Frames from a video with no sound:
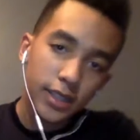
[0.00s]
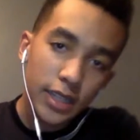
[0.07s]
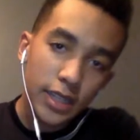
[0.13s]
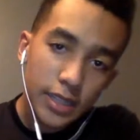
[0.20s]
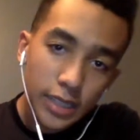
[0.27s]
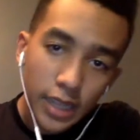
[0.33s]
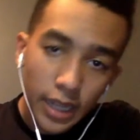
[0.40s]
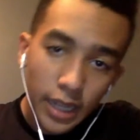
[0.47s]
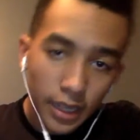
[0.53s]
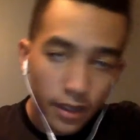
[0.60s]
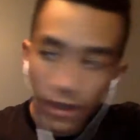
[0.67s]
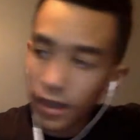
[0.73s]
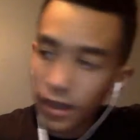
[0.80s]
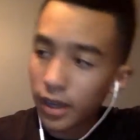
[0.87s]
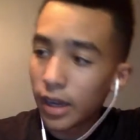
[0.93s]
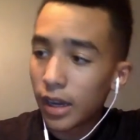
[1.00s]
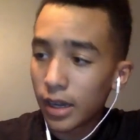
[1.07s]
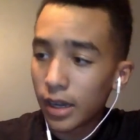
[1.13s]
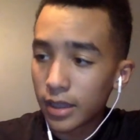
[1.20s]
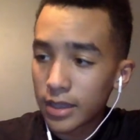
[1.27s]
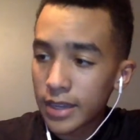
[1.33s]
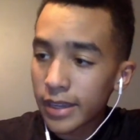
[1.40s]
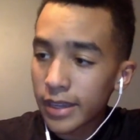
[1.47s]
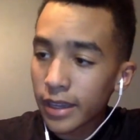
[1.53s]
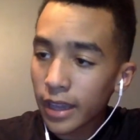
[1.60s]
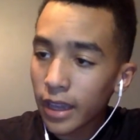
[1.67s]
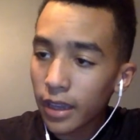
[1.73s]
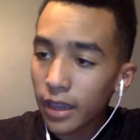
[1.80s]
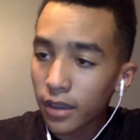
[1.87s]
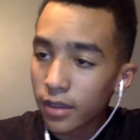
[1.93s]
Destiny, The Taken
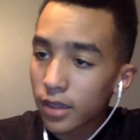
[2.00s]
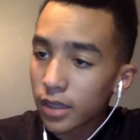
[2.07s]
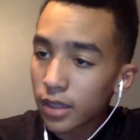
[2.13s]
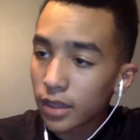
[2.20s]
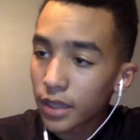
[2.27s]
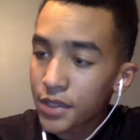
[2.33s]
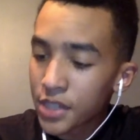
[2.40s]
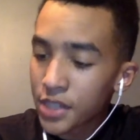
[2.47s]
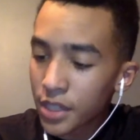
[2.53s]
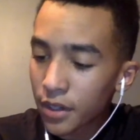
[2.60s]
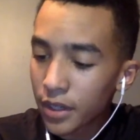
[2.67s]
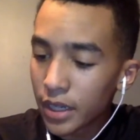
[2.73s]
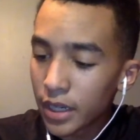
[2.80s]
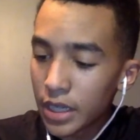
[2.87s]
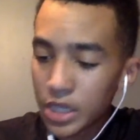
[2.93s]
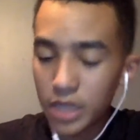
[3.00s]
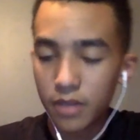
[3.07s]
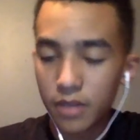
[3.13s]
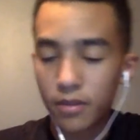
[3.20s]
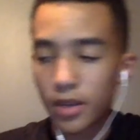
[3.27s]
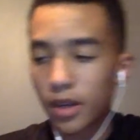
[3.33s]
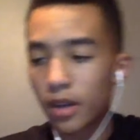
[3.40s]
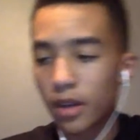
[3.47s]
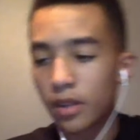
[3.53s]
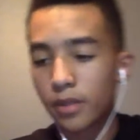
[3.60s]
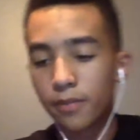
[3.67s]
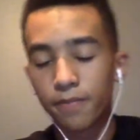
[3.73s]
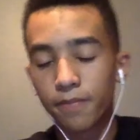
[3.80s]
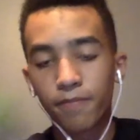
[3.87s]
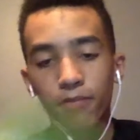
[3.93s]
King, Legendary Edition.
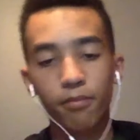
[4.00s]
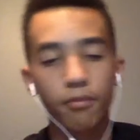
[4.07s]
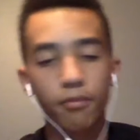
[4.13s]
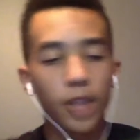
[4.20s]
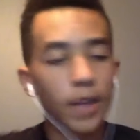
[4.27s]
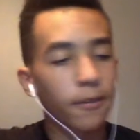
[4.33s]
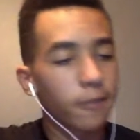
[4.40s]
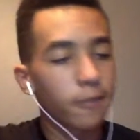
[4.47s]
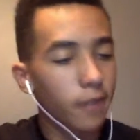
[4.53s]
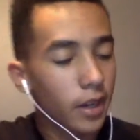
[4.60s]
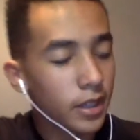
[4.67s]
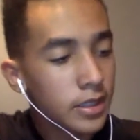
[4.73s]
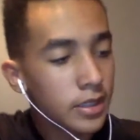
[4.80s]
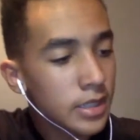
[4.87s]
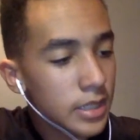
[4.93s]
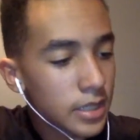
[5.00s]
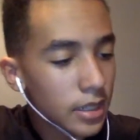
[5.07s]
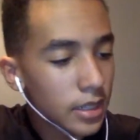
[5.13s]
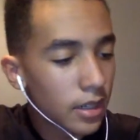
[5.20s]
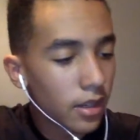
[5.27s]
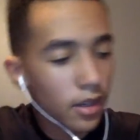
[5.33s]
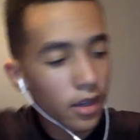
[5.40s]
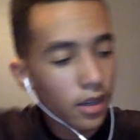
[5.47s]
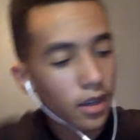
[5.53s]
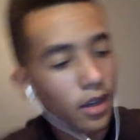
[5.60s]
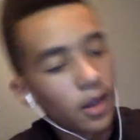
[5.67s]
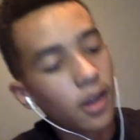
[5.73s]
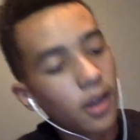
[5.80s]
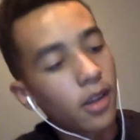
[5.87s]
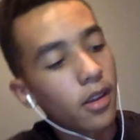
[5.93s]
My friends
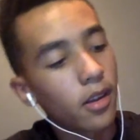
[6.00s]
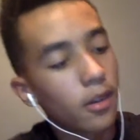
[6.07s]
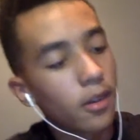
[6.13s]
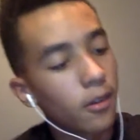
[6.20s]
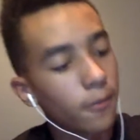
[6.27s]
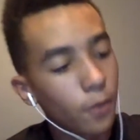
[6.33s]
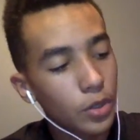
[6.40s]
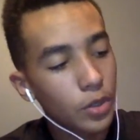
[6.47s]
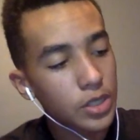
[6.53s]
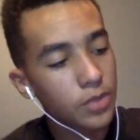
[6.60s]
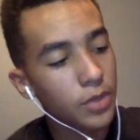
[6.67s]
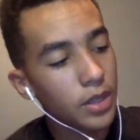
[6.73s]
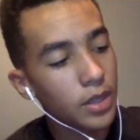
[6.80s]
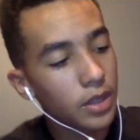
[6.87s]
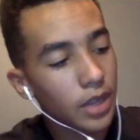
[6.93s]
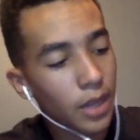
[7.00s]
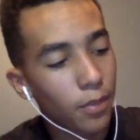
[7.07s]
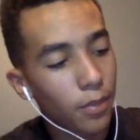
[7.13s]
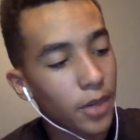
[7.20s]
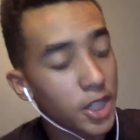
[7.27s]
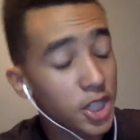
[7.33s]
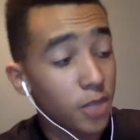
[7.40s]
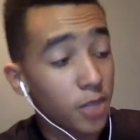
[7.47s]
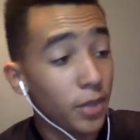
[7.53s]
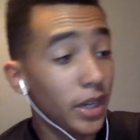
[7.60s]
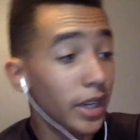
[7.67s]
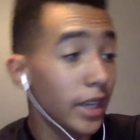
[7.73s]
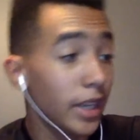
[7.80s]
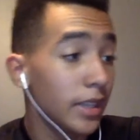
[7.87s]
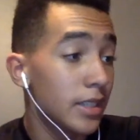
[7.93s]
they pressured
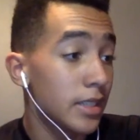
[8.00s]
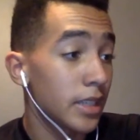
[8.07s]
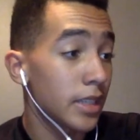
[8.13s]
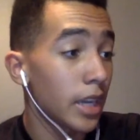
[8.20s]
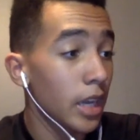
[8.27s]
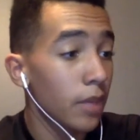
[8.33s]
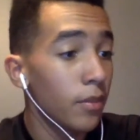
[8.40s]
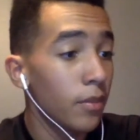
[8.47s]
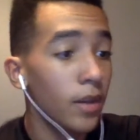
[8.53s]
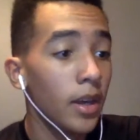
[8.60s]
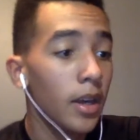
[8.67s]
me to get this game